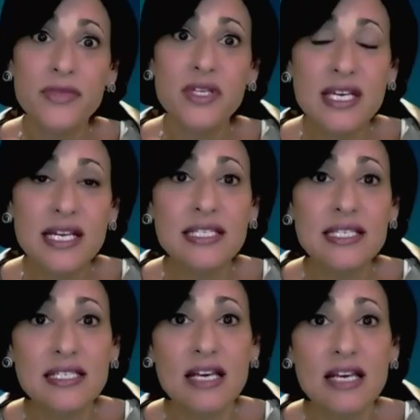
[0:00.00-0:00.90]

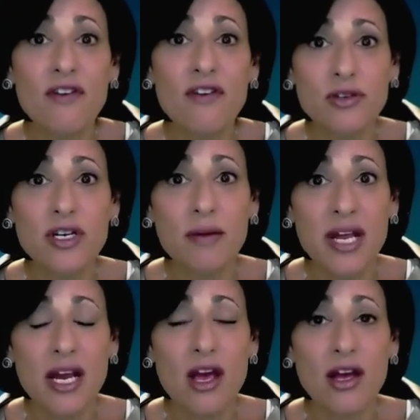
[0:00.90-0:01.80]
CDC's Advisory
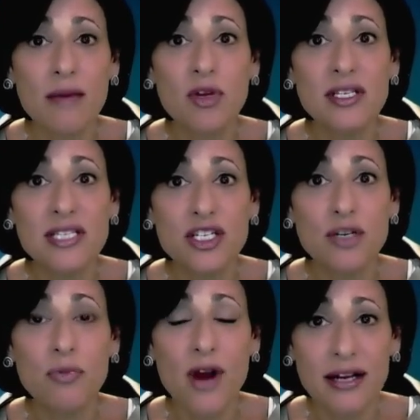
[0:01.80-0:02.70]
Committee on
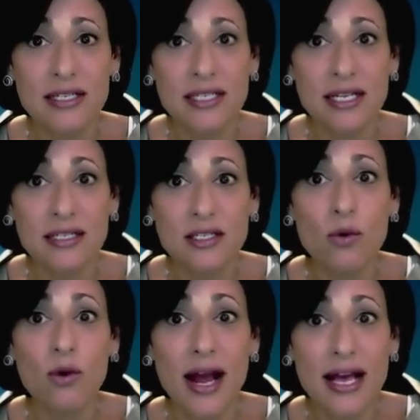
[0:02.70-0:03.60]
Immunization Practices,
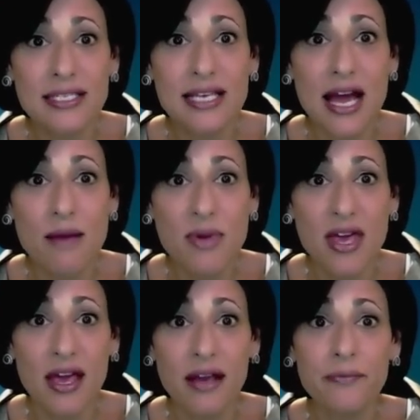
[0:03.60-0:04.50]
or
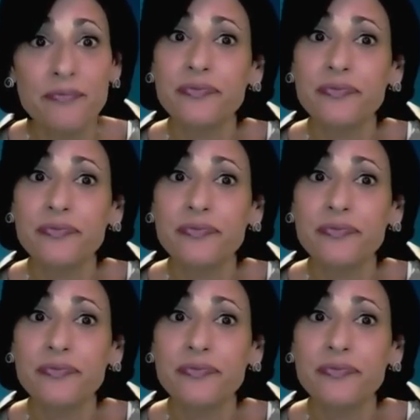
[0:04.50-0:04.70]
ACIP,